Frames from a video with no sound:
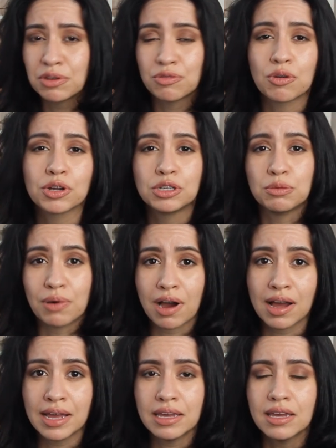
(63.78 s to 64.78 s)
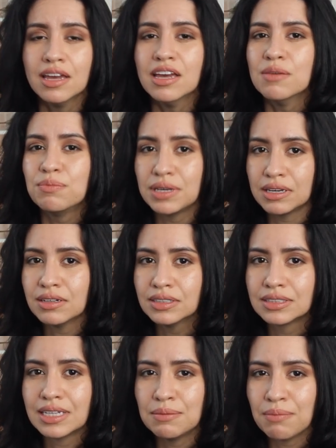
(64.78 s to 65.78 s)
before you buy,
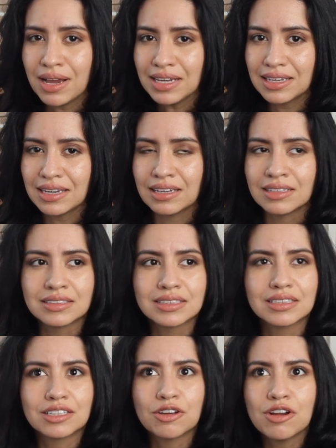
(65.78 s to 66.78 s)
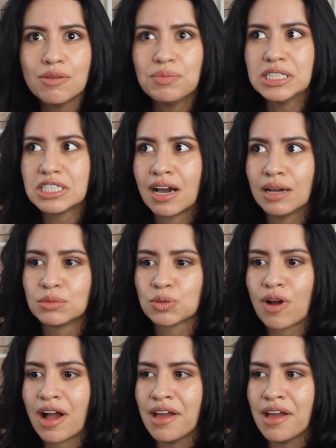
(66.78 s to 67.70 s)
because in my case, there have been times where